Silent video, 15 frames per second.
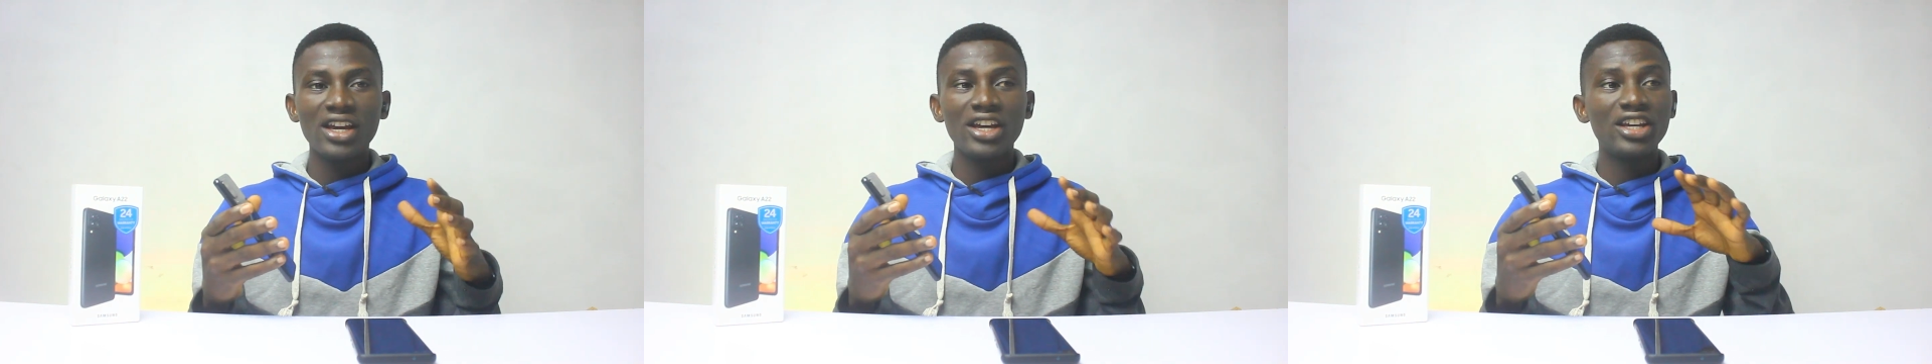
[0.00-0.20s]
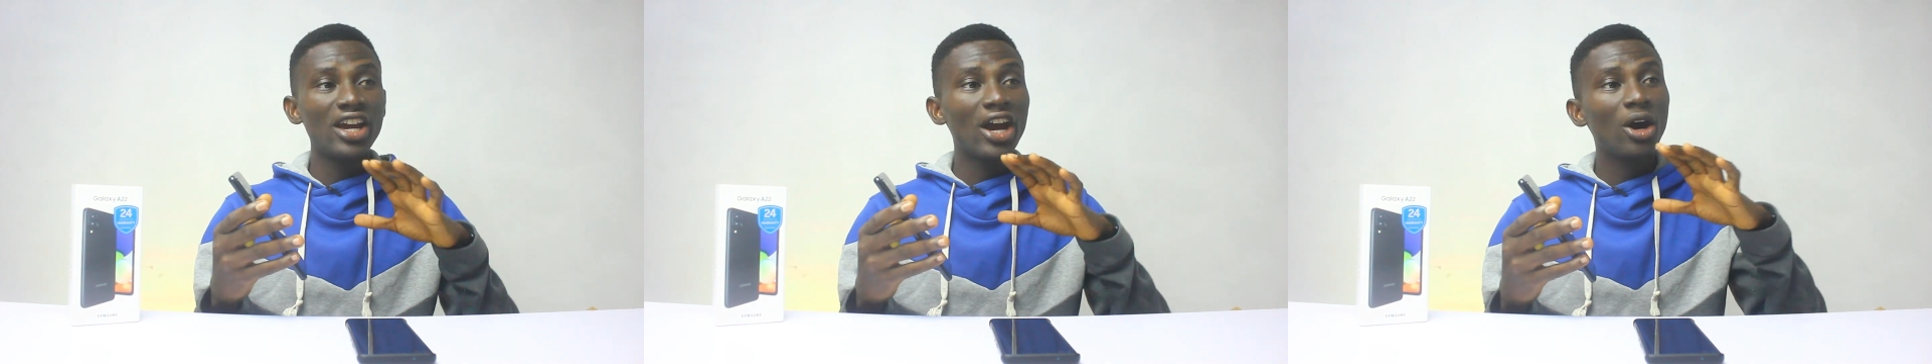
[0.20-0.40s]

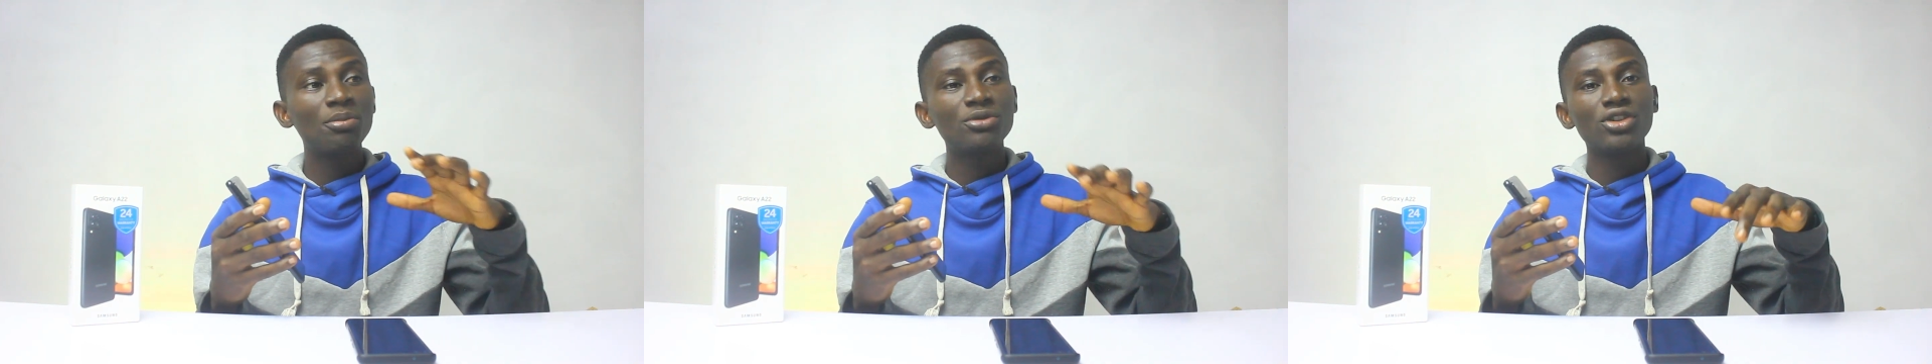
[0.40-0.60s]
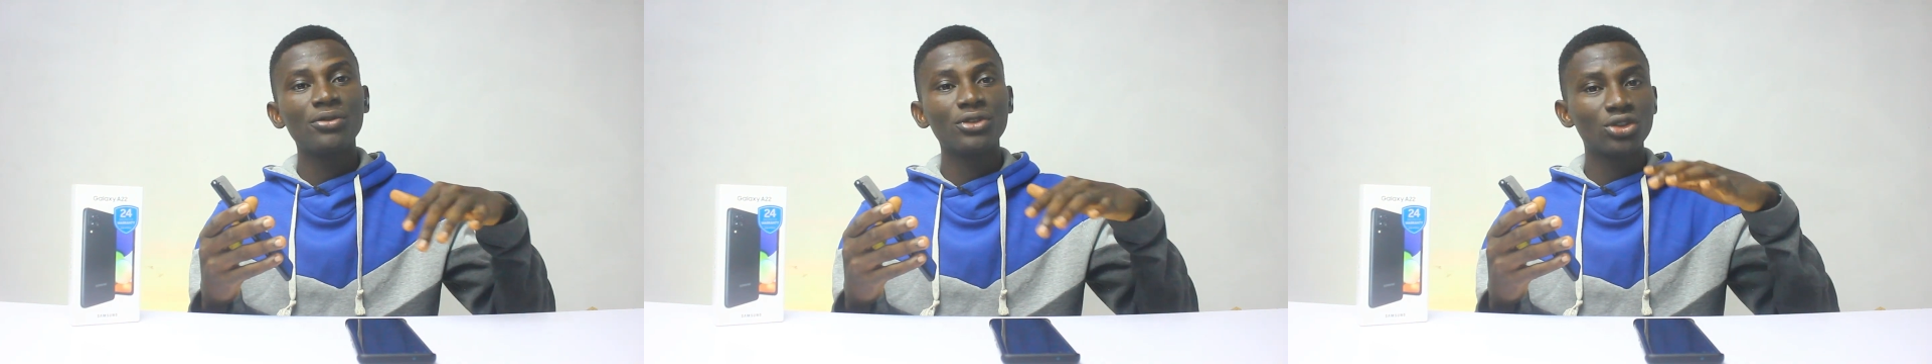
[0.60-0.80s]
It
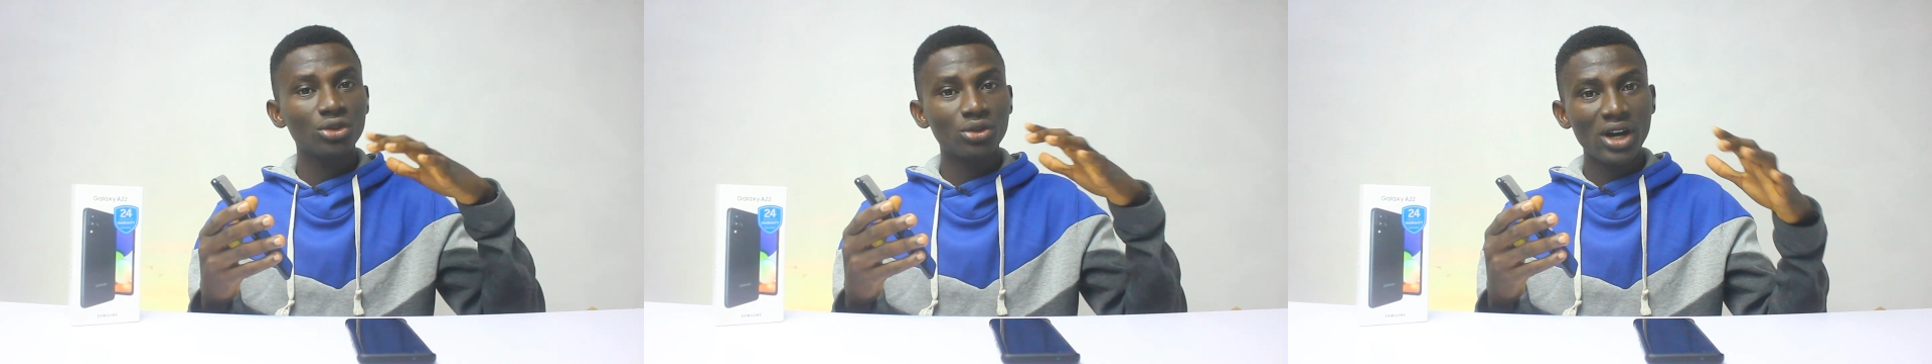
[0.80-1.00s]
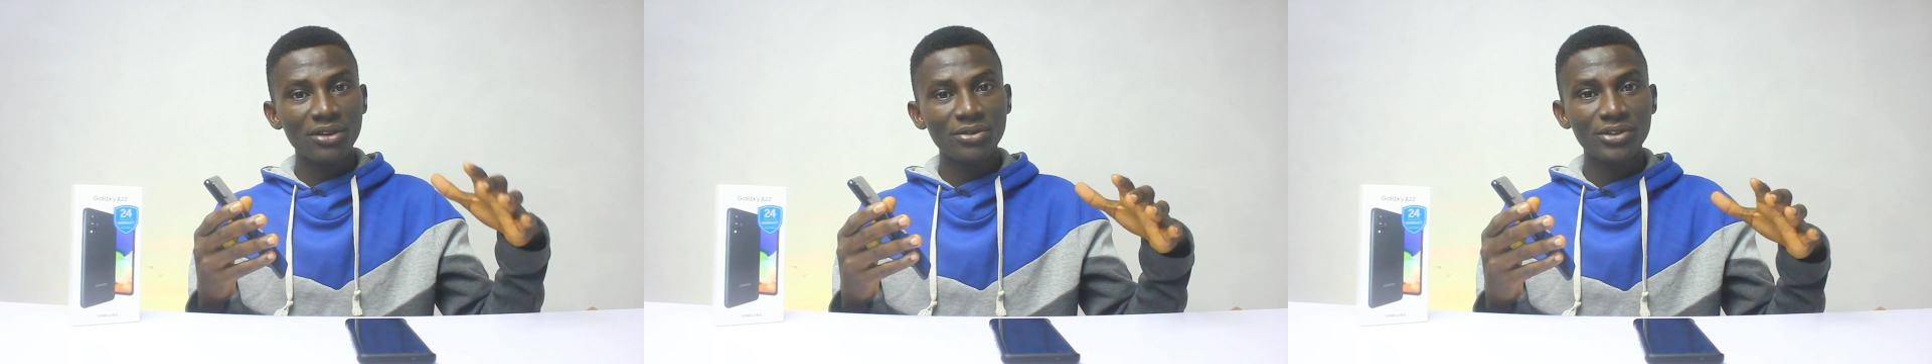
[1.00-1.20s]
helps your
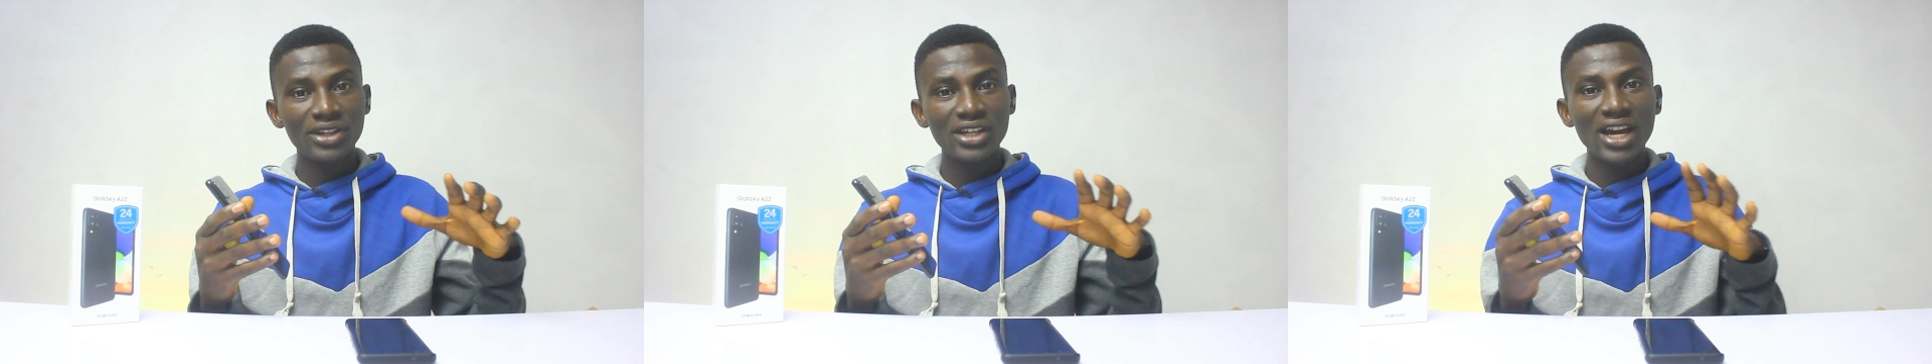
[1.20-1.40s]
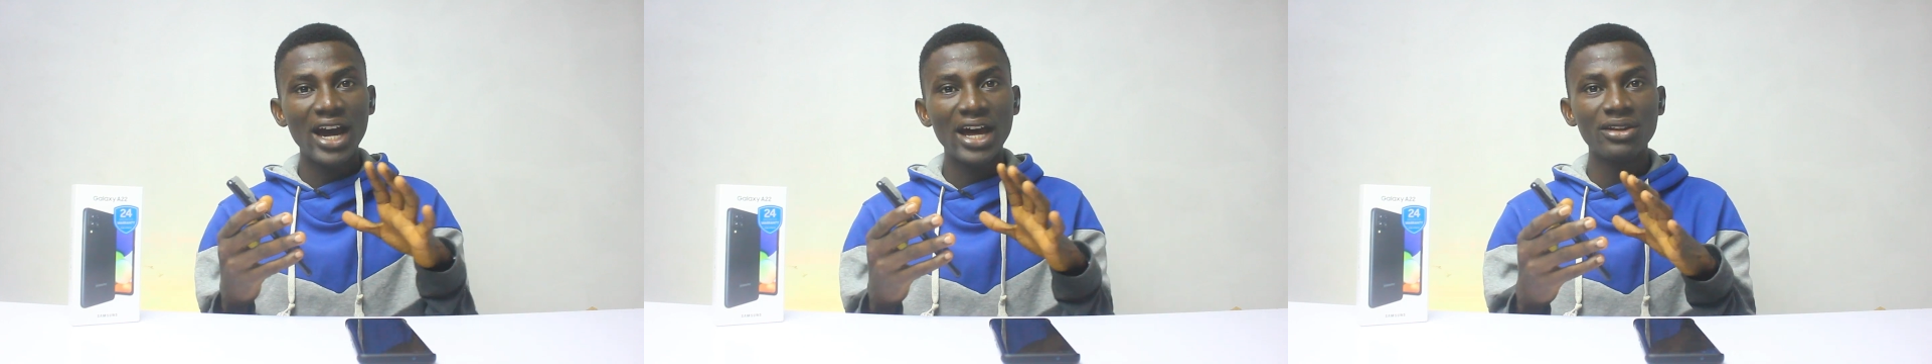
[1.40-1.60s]

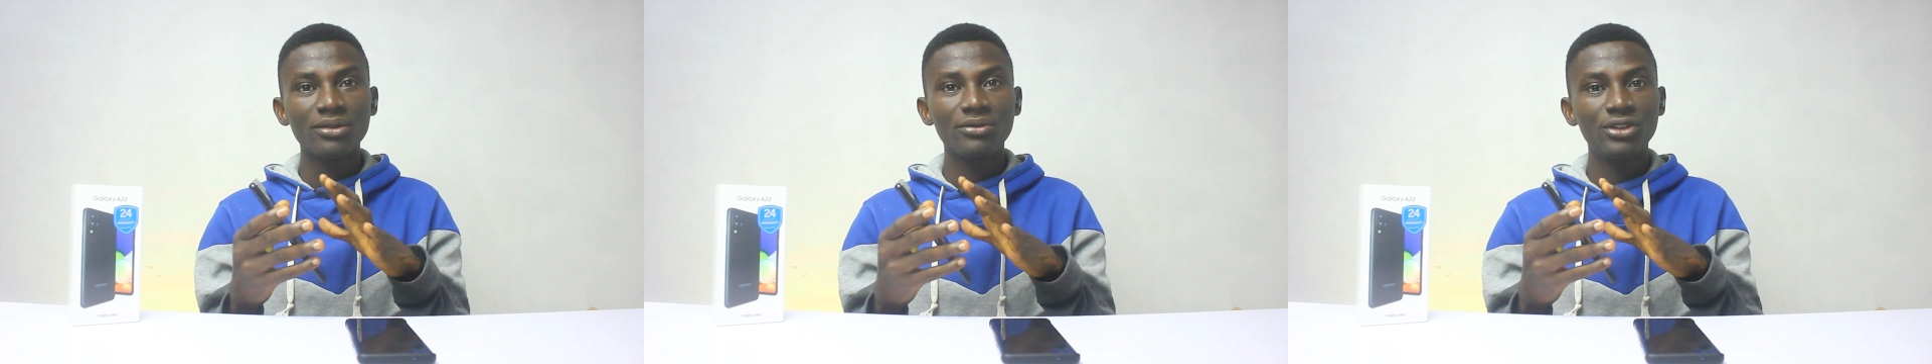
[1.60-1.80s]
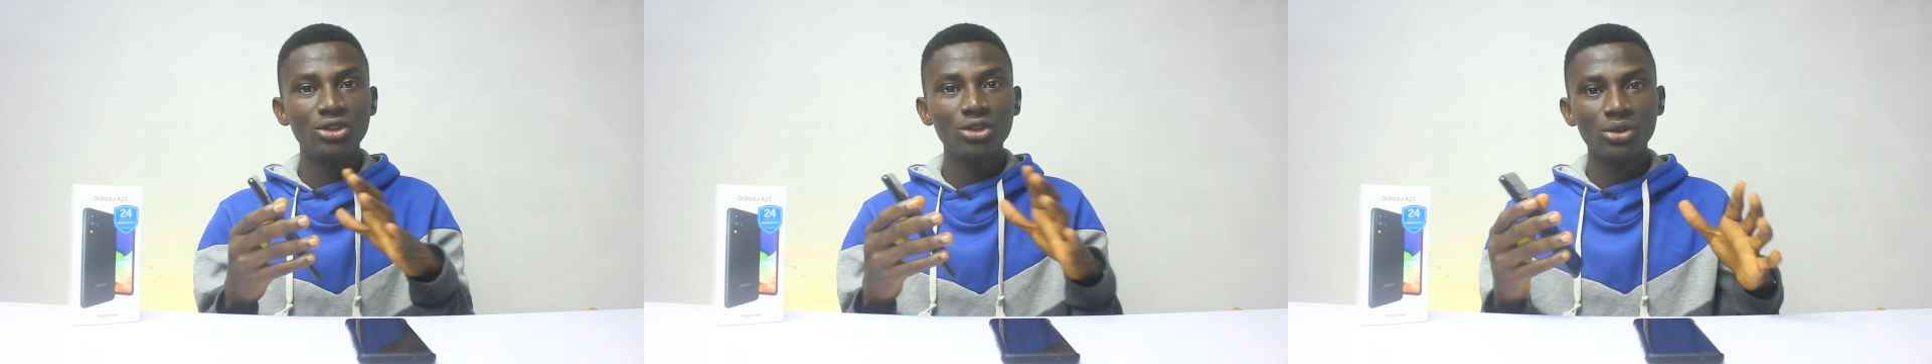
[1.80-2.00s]
photography
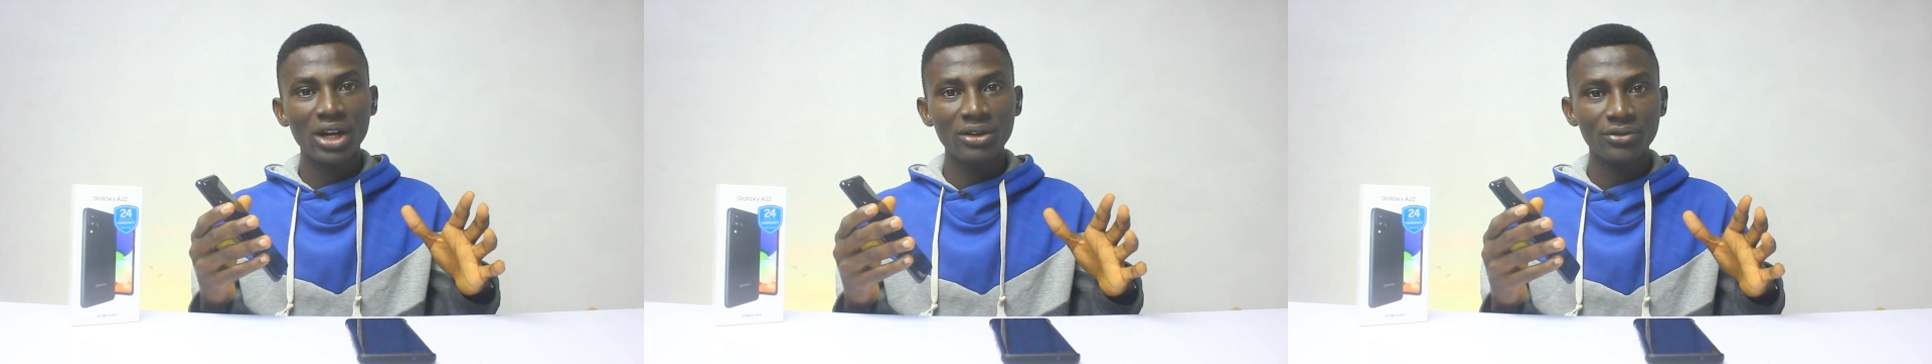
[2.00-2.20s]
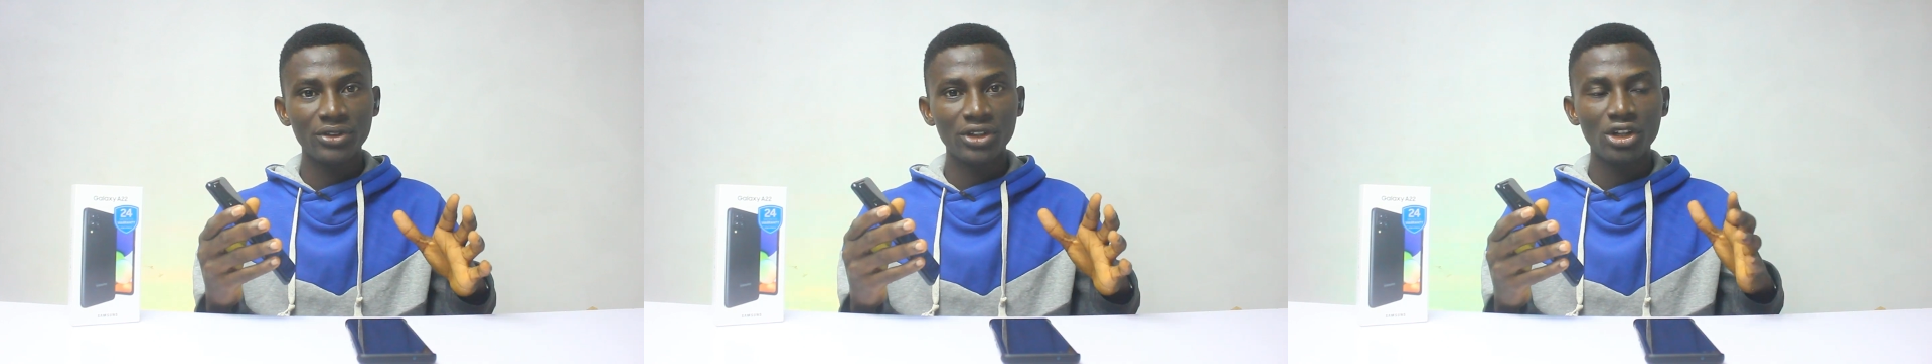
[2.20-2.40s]
and
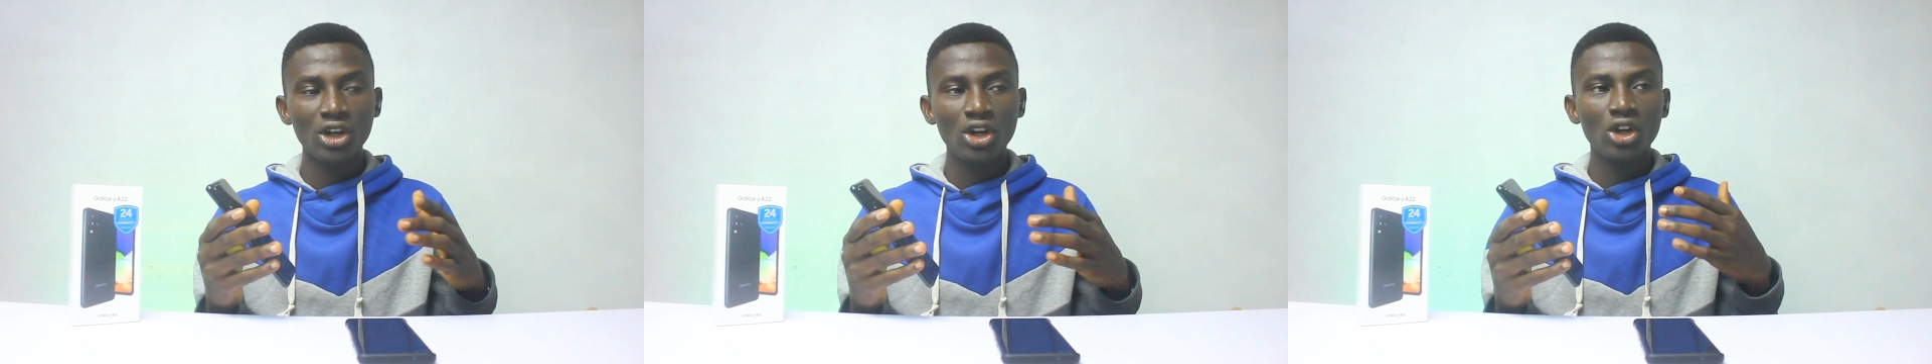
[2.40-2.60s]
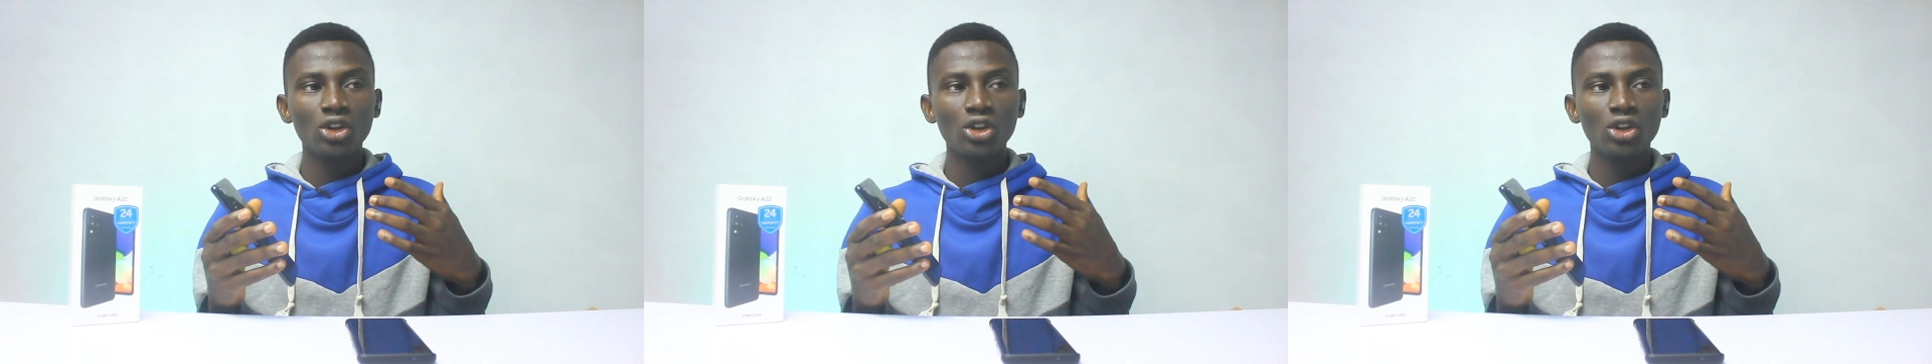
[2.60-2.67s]
videography.